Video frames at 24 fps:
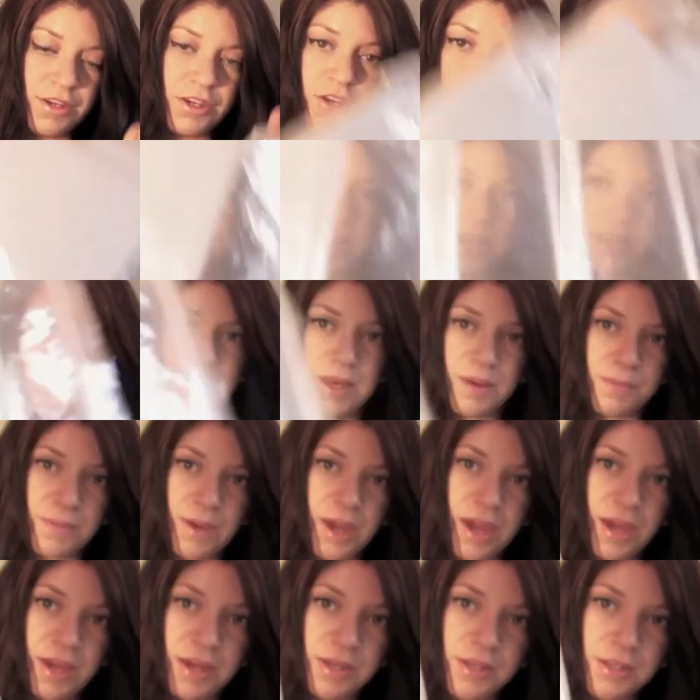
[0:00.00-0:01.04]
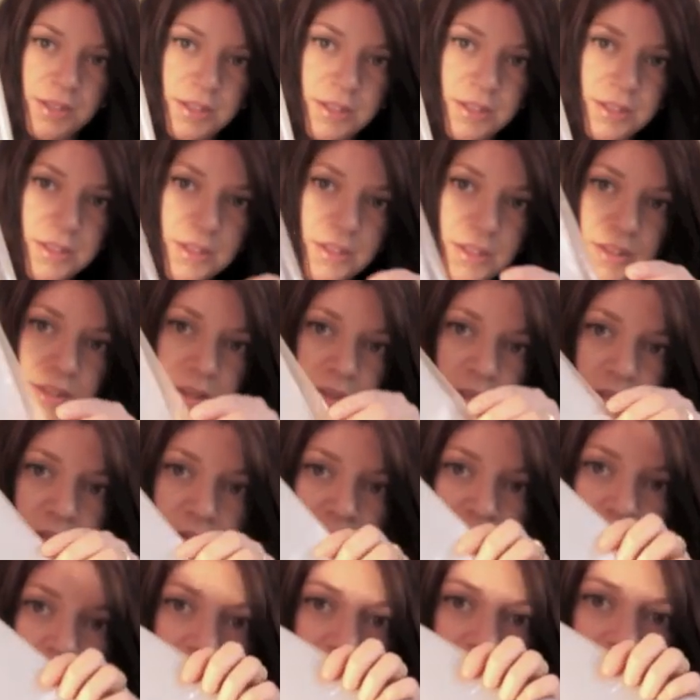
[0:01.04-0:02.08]
your SMAs. These
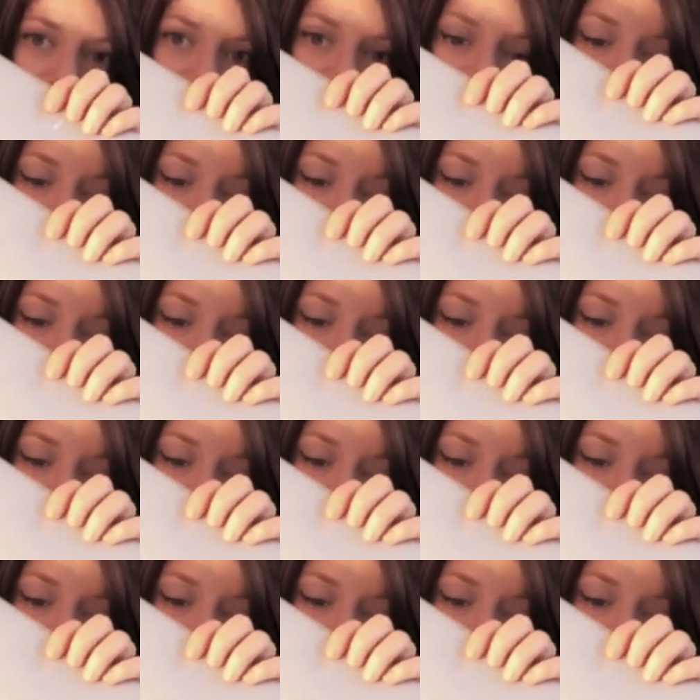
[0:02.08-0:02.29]
are like these